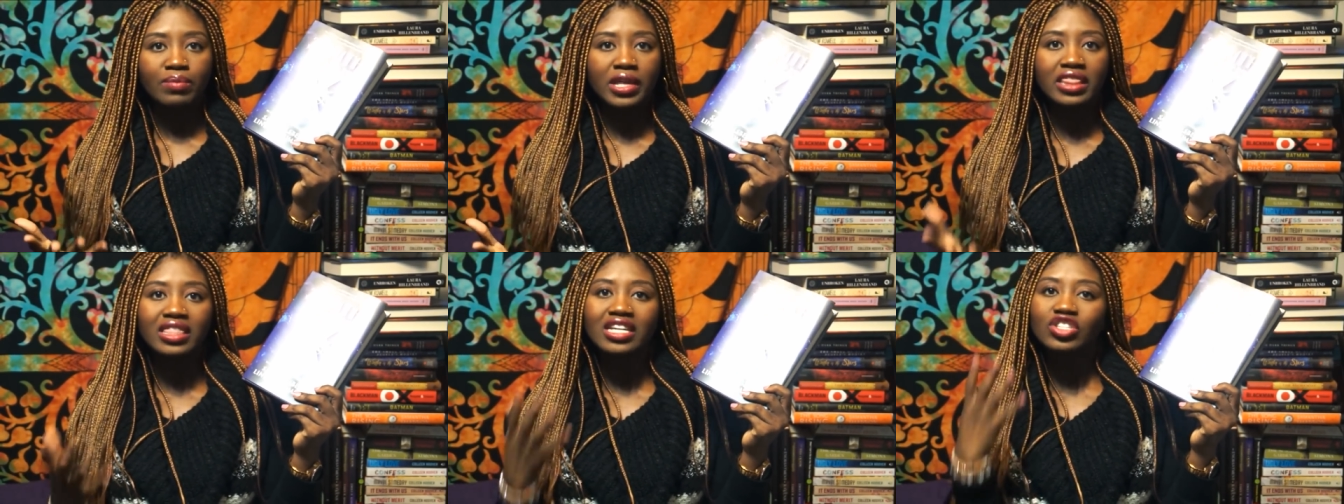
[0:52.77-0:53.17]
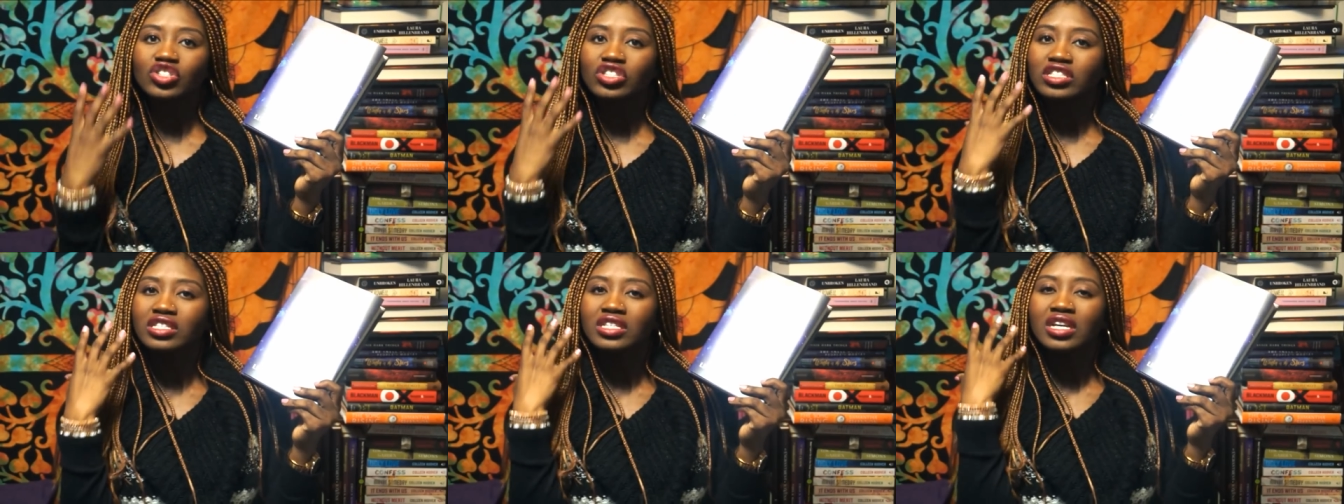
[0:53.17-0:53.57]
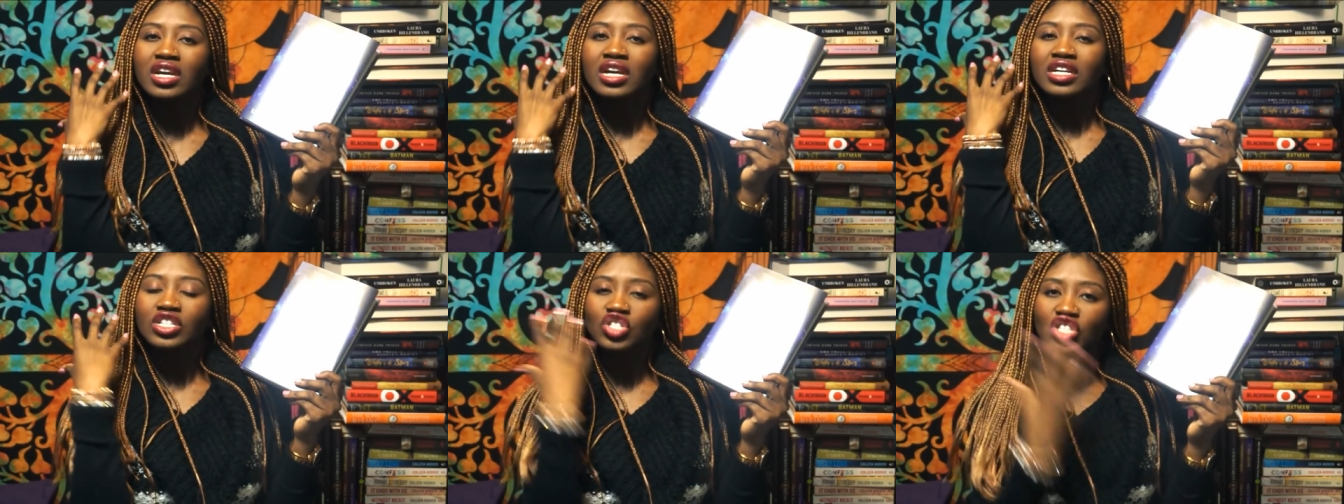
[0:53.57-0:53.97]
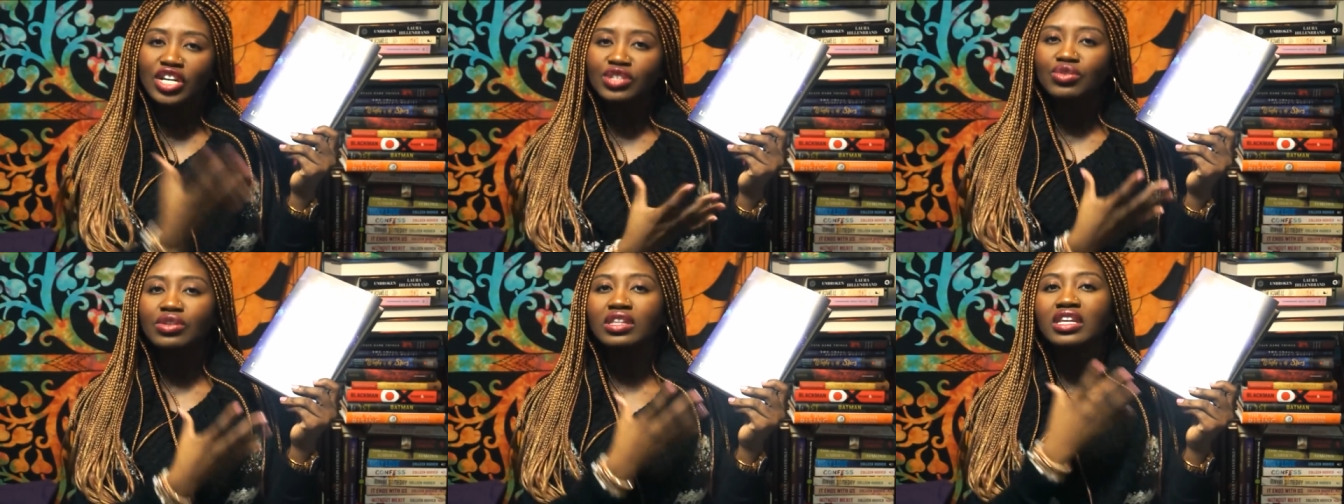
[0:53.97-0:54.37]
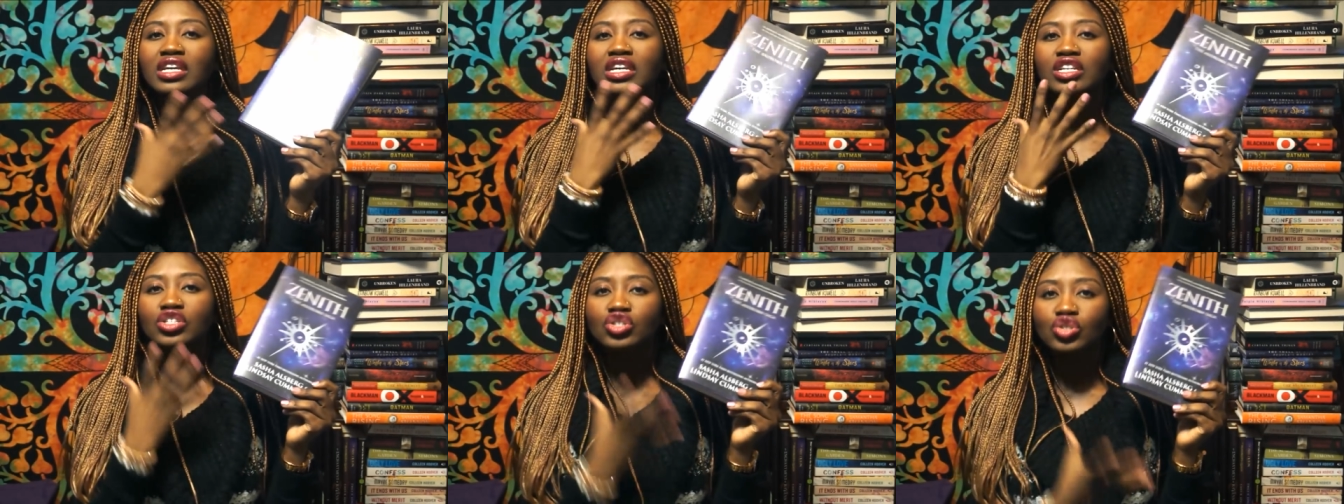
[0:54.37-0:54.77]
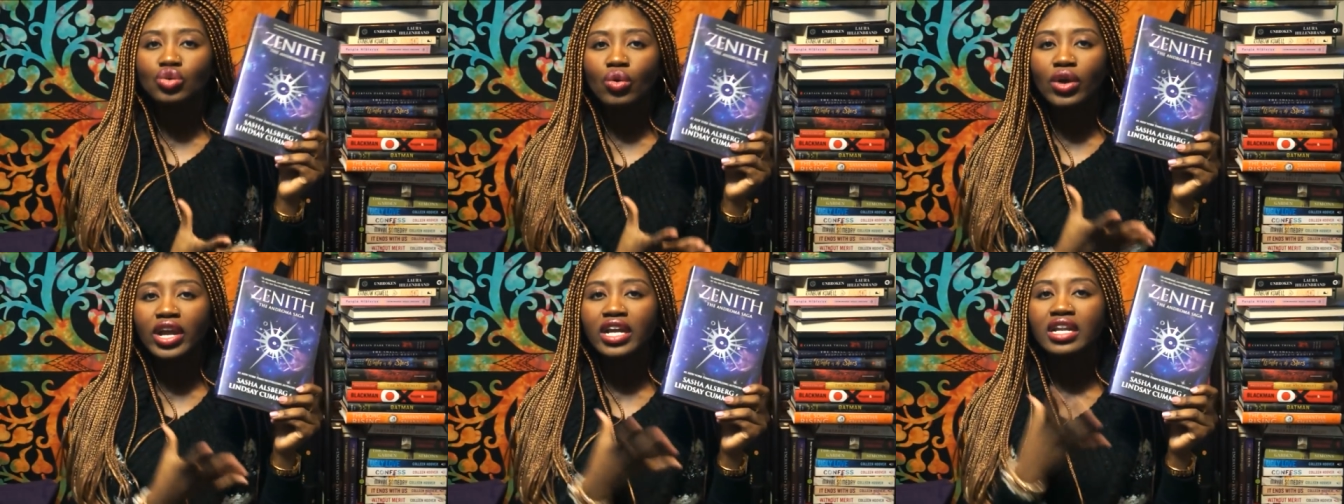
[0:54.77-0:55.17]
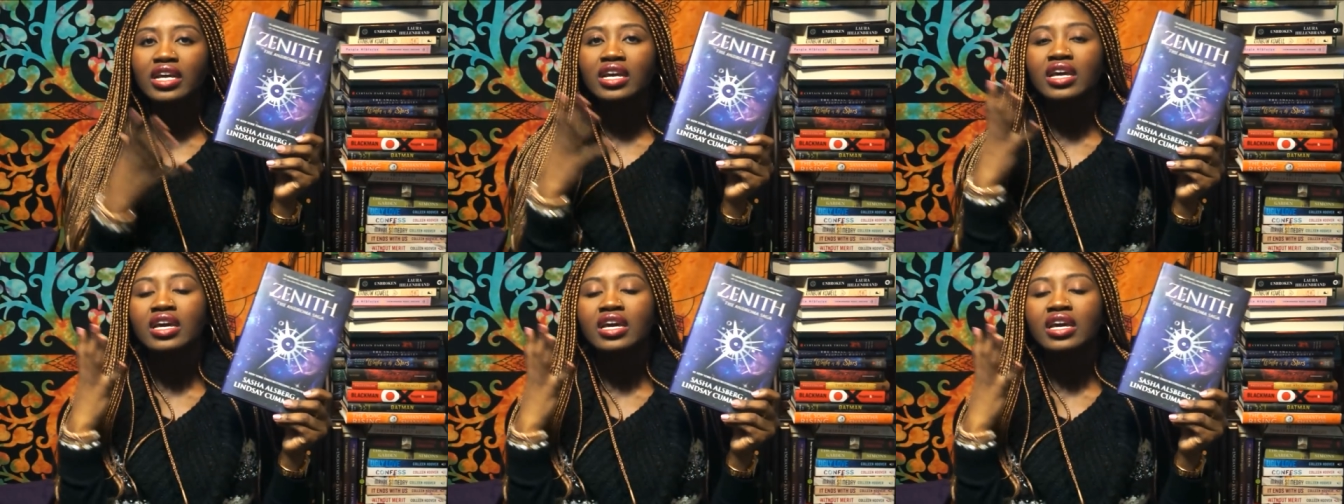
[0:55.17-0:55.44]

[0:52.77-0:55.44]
but they just genuinely enjoyed